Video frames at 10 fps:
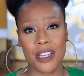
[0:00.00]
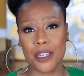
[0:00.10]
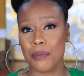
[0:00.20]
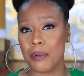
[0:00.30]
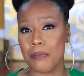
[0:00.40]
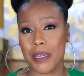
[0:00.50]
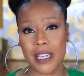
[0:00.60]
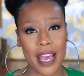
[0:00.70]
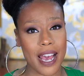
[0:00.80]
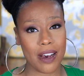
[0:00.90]
you would
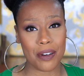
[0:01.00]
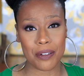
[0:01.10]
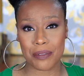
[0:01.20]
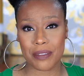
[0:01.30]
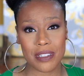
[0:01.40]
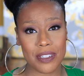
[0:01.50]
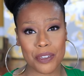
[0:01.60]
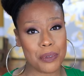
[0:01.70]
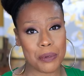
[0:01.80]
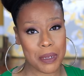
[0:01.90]
be out,
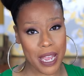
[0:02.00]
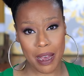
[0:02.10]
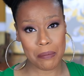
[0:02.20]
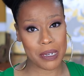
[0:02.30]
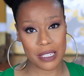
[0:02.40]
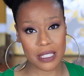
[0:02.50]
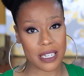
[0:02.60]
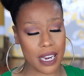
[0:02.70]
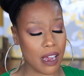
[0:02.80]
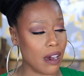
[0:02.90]
you wouldn't be out much
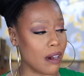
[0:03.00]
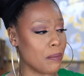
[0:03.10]
at all.